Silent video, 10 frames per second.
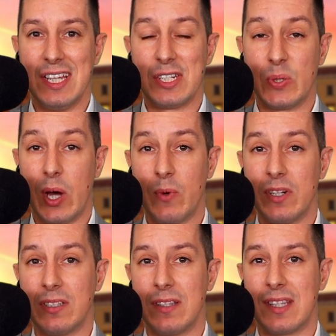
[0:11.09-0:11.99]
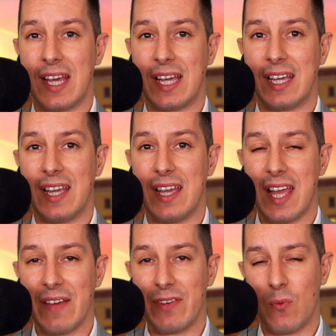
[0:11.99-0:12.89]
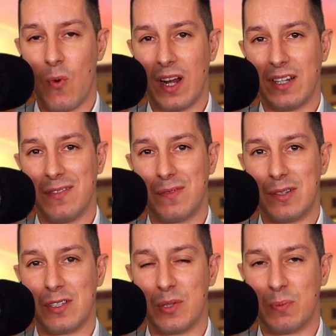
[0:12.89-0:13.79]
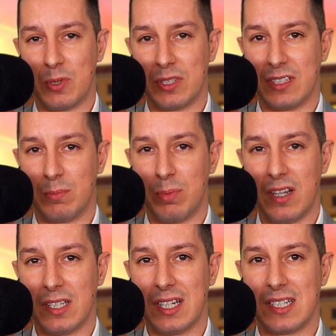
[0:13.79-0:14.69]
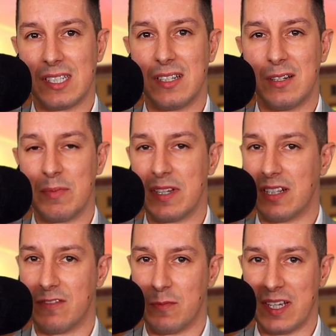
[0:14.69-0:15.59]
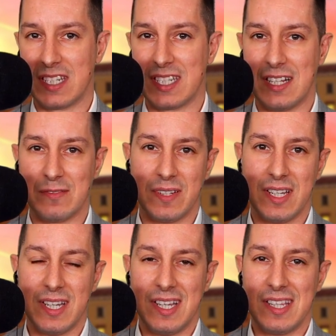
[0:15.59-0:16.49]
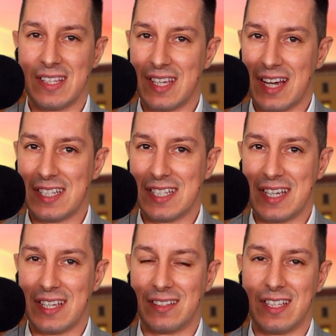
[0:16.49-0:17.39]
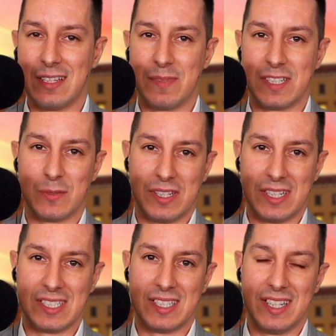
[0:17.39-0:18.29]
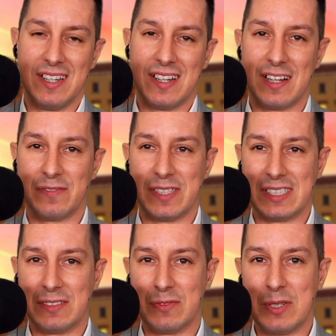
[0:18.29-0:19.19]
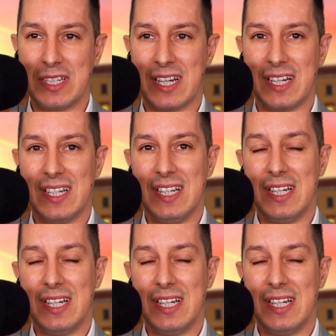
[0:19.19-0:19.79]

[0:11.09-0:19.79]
So I wanted to thank everyone for supporting our podcast on behalf of myself, the ICA team, as well as Rafael di Furia.